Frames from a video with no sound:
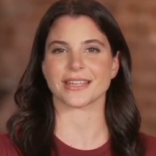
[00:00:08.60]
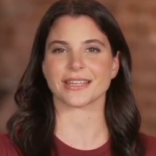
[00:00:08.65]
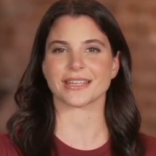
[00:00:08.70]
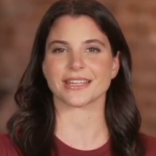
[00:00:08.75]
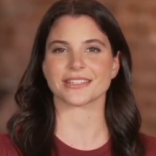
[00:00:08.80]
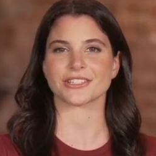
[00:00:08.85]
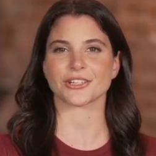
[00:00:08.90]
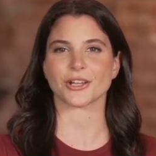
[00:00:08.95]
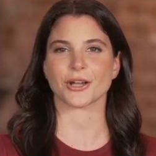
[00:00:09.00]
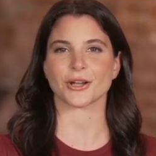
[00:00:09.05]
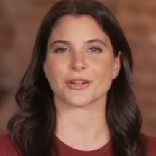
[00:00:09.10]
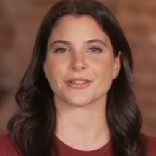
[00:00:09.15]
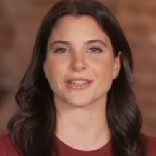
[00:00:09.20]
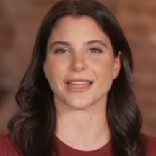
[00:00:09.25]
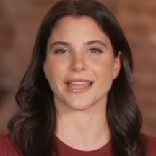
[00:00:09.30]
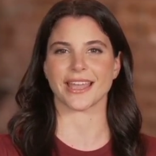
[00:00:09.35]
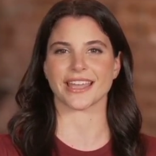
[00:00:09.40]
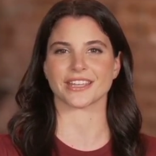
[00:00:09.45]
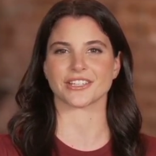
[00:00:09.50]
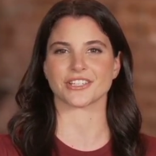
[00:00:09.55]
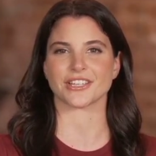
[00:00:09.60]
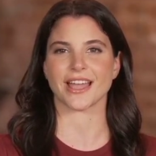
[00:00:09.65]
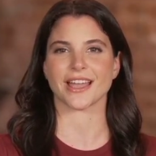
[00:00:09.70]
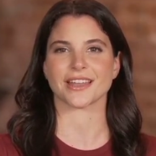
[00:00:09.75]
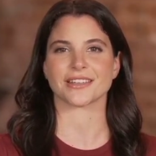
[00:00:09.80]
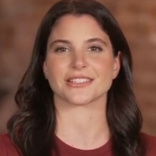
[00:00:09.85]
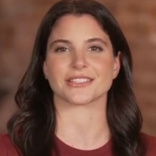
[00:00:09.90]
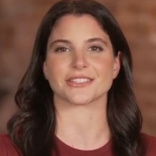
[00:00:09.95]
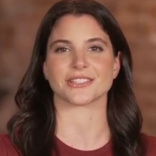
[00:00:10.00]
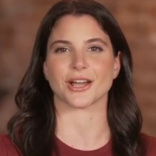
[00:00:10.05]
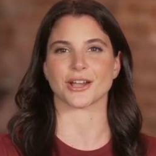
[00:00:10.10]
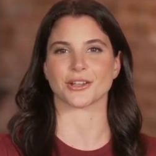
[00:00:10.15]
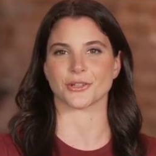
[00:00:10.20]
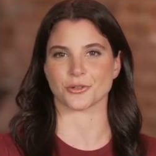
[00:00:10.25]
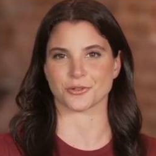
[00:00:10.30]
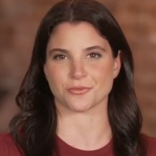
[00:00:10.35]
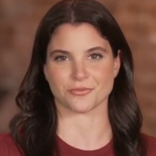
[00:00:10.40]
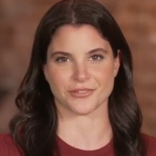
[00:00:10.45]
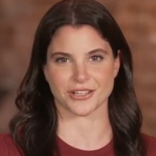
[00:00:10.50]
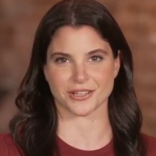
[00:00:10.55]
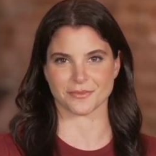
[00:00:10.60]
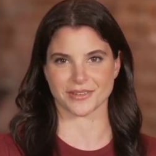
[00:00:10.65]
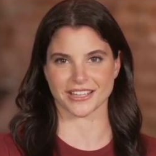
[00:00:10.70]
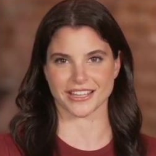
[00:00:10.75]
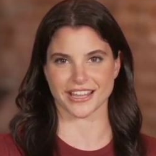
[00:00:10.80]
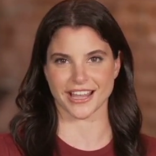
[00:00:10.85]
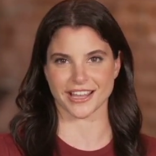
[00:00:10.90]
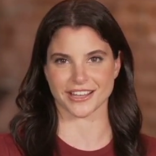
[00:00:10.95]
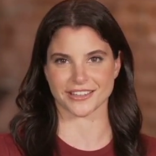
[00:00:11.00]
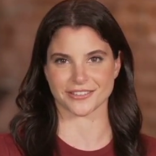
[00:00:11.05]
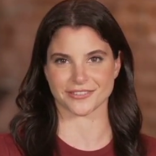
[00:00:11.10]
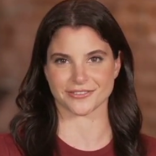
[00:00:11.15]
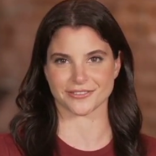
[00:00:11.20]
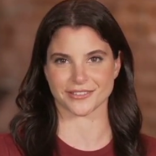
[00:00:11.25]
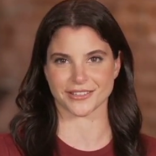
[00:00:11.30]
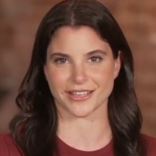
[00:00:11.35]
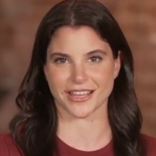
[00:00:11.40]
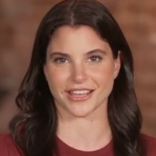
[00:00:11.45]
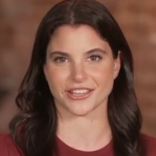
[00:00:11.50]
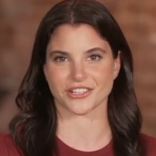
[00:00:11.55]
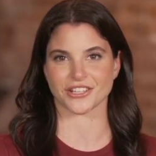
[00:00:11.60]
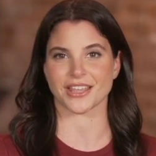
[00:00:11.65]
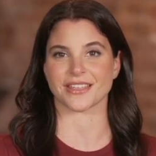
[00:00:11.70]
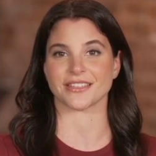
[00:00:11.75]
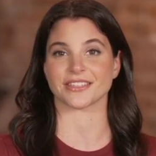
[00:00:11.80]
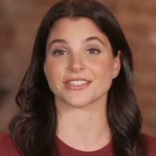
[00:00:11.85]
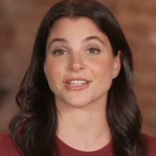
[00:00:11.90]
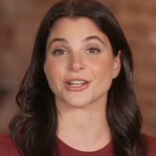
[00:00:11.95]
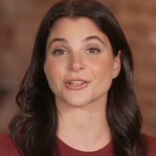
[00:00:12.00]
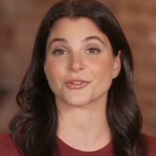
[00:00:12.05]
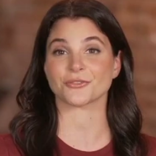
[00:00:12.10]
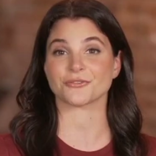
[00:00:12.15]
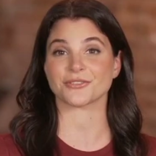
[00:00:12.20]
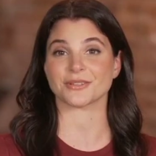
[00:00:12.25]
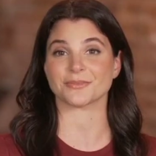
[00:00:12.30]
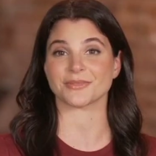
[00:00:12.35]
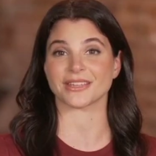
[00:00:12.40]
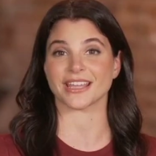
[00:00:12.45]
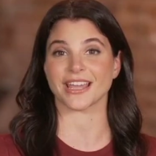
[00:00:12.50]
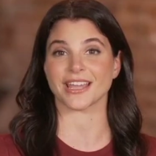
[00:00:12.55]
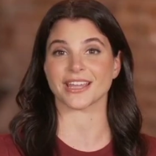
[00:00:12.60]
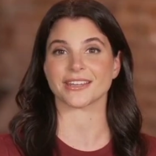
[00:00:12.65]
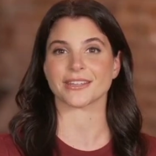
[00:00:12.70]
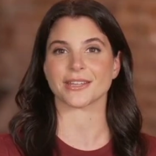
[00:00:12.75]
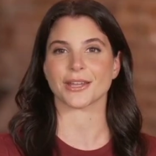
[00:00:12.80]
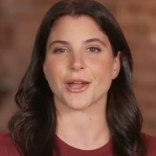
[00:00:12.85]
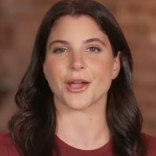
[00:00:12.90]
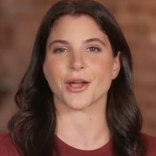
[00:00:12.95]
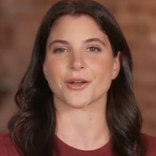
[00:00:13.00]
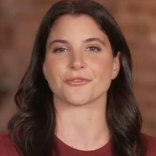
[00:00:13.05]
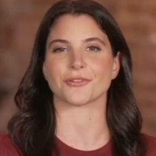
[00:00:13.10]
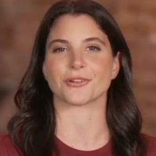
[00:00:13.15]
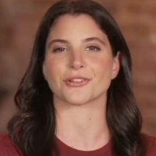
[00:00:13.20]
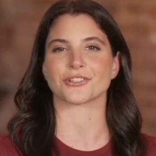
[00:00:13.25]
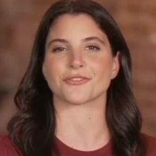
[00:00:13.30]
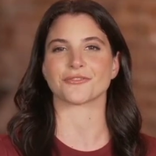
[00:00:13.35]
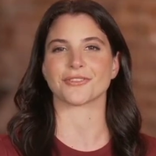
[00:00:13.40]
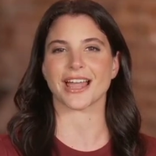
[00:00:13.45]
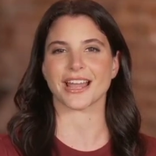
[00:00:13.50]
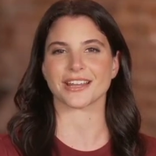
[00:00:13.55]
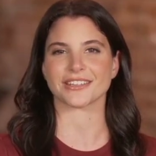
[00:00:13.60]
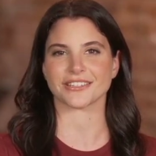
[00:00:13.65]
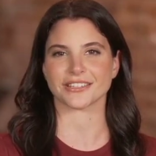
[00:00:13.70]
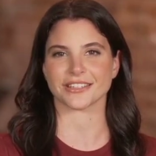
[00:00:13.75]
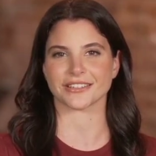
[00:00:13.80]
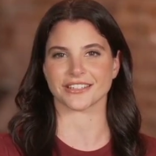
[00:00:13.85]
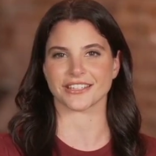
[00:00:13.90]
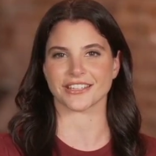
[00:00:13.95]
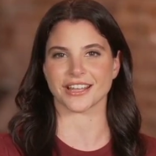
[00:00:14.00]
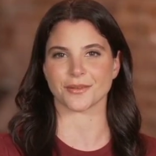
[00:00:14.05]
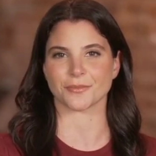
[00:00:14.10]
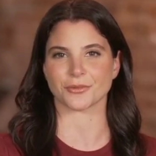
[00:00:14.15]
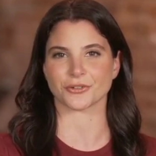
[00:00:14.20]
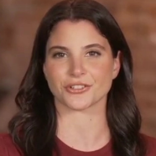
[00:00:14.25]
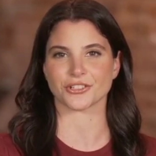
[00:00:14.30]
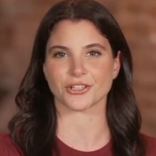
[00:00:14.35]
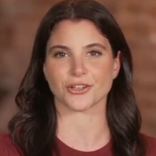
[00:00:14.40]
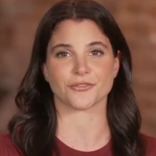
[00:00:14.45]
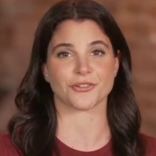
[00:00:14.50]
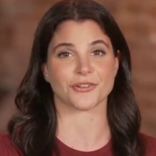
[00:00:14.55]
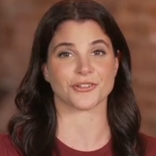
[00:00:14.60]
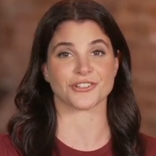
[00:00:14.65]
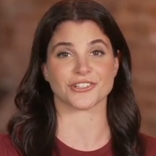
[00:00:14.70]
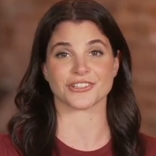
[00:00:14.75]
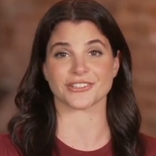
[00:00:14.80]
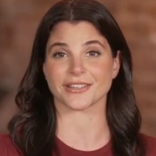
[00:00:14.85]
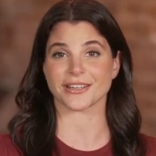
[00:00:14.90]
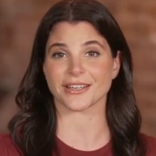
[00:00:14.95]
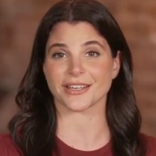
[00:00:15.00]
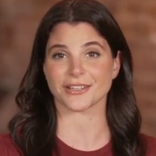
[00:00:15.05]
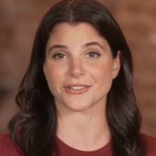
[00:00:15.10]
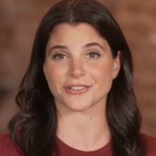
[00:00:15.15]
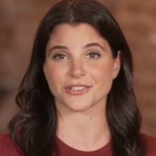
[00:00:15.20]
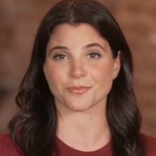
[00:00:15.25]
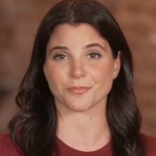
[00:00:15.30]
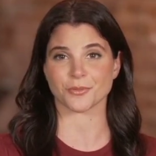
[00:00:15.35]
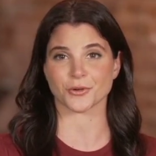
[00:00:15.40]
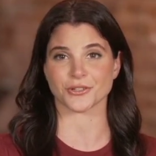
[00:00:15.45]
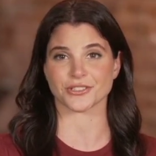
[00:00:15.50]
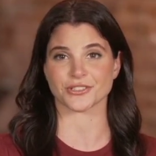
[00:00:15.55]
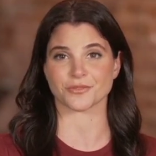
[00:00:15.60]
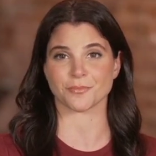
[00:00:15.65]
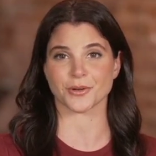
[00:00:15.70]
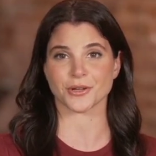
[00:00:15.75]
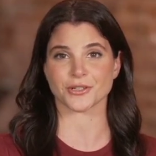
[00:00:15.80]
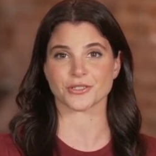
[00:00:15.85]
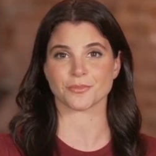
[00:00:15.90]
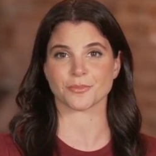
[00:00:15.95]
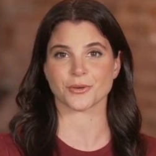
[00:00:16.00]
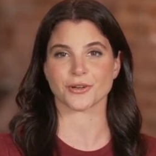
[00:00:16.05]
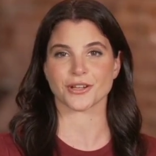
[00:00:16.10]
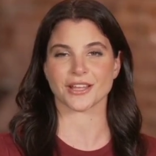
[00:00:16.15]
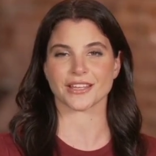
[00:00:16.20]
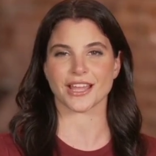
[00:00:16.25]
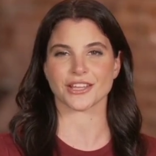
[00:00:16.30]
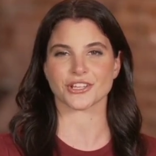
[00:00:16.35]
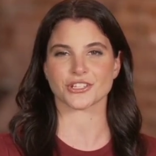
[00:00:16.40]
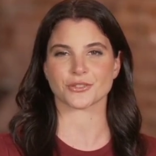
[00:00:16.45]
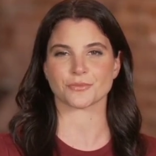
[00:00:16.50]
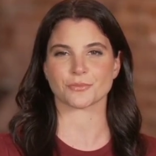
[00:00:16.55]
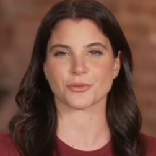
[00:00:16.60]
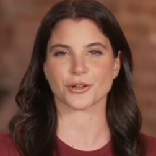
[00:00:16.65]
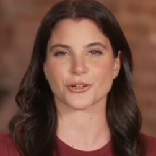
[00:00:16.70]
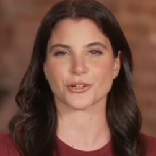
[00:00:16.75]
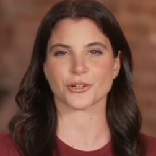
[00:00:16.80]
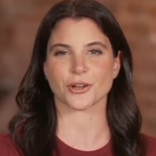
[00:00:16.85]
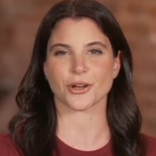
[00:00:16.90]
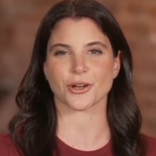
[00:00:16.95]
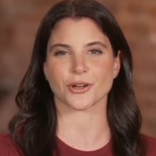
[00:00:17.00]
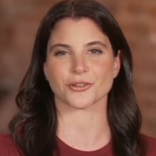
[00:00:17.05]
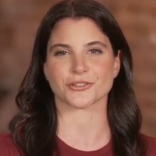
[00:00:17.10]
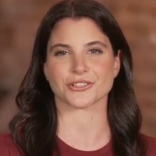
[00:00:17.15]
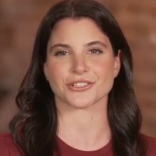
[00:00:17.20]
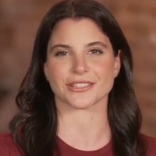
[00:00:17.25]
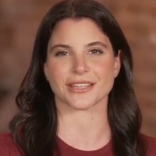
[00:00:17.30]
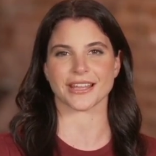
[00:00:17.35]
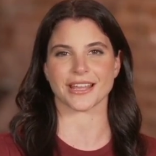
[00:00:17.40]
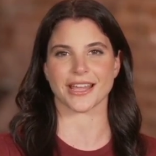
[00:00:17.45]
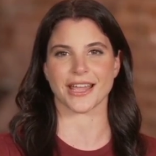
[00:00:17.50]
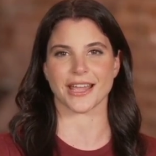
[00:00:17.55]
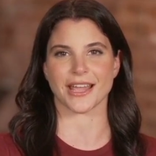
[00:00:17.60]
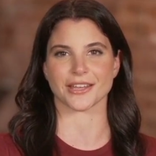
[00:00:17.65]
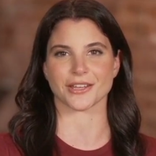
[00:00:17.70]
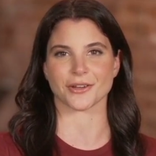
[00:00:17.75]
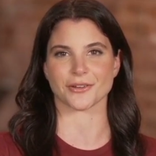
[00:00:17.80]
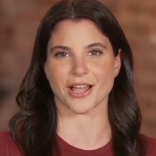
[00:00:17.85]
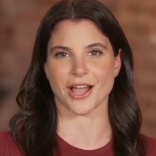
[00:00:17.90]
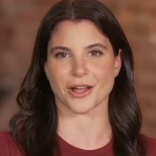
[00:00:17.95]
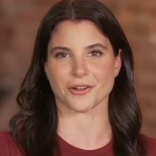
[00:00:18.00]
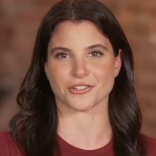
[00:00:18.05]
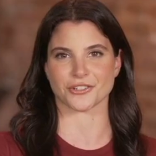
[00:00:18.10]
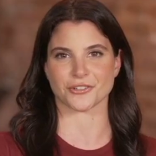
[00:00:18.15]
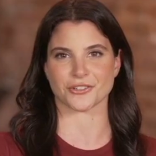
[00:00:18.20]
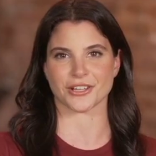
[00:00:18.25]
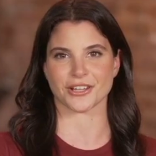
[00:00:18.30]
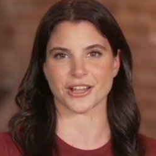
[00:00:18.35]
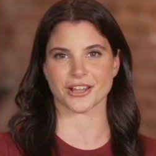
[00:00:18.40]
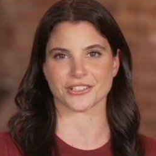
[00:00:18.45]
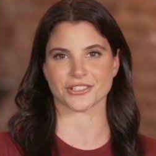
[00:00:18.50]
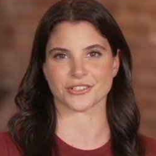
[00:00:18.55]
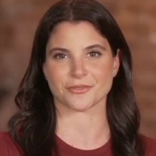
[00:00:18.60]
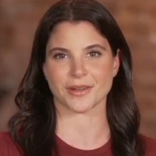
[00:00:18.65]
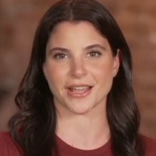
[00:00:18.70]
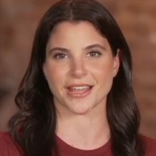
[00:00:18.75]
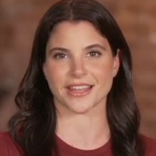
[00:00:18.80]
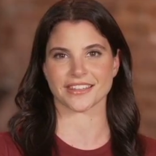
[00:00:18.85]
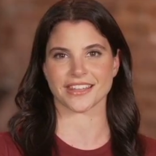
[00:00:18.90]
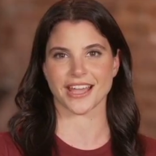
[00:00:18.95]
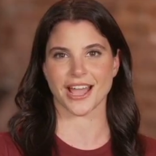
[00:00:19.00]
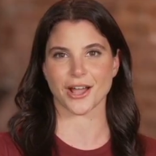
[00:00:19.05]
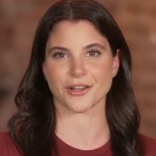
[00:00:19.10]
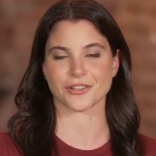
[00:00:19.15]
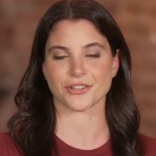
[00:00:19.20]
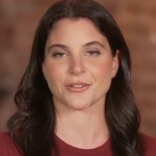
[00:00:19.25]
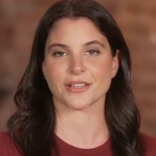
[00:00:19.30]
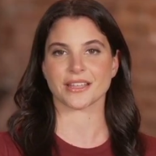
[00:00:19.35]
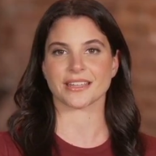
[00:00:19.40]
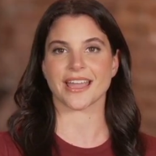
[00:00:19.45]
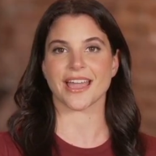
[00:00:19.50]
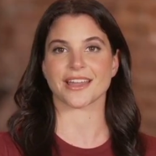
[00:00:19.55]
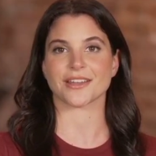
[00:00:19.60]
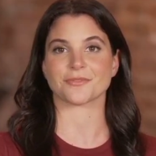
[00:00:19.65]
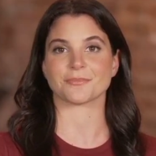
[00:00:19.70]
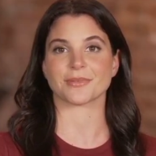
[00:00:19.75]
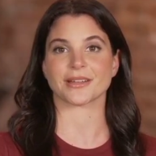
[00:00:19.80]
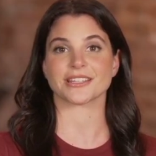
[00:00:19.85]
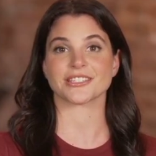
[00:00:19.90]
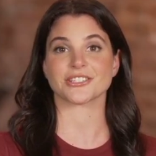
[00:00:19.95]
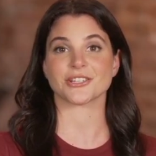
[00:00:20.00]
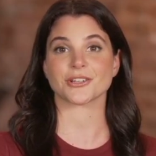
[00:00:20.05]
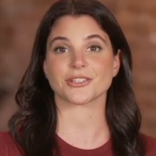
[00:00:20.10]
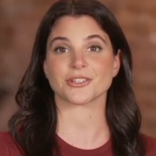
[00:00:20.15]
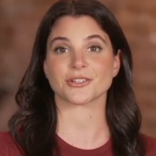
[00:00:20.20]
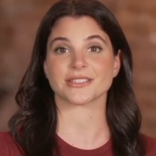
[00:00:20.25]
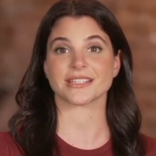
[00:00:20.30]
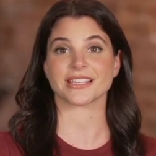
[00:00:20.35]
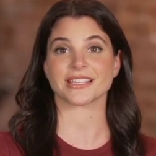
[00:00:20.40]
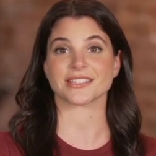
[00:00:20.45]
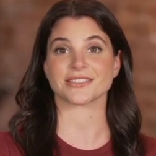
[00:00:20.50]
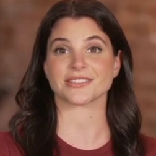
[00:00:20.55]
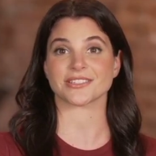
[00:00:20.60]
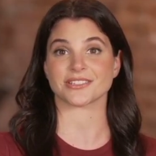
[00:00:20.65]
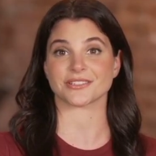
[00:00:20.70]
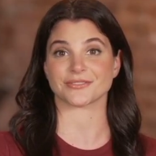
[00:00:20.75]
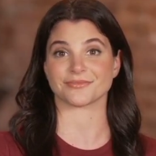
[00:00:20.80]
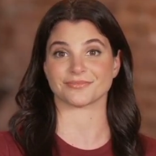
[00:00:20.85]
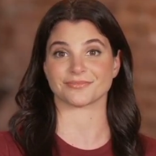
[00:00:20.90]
It's called HX Tunnel VPN. HX Tunnel VPN offers fast and stable servers, supports multiple connection protocols, and allows you to customize how you connect based on your needs.